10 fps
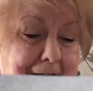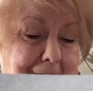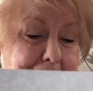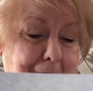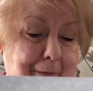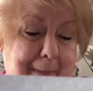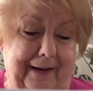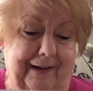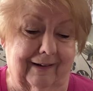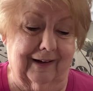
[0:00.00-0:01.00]
Oh my
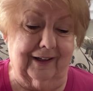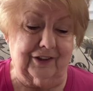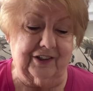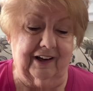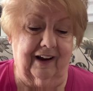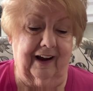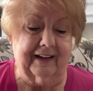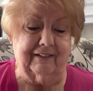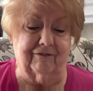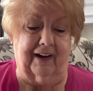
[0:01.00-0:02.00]
gosh, I
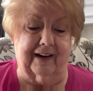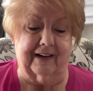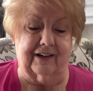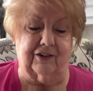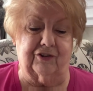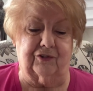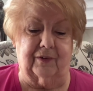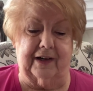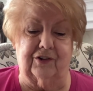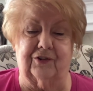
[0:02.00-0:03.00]
invited a
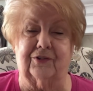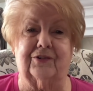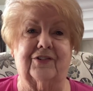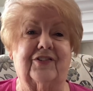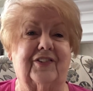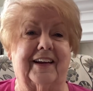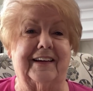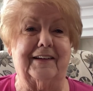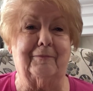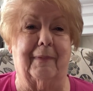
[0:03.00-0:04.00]
stranger to
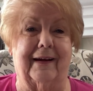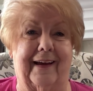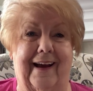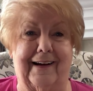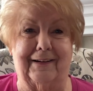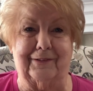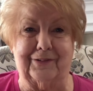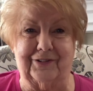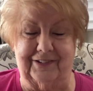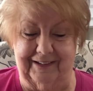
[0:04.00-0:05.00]
stay in my
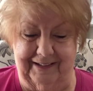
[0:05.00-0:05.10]
house.